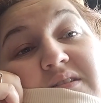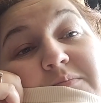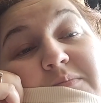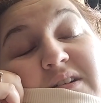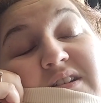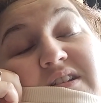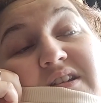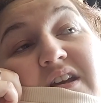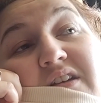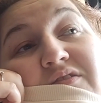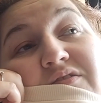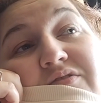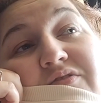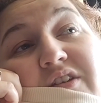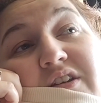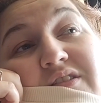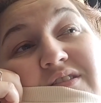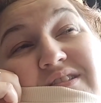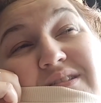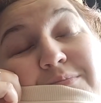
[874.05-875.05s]
My skin
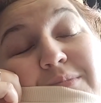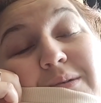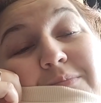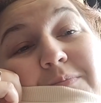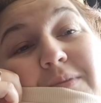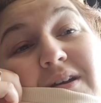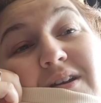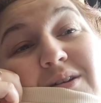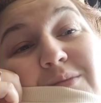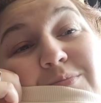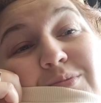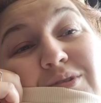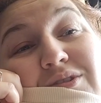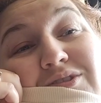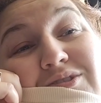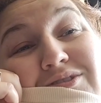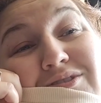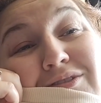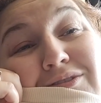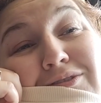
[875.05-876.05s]
feels a bit better, but it
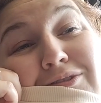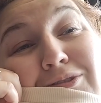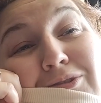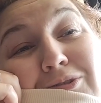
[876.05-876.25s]
doesn't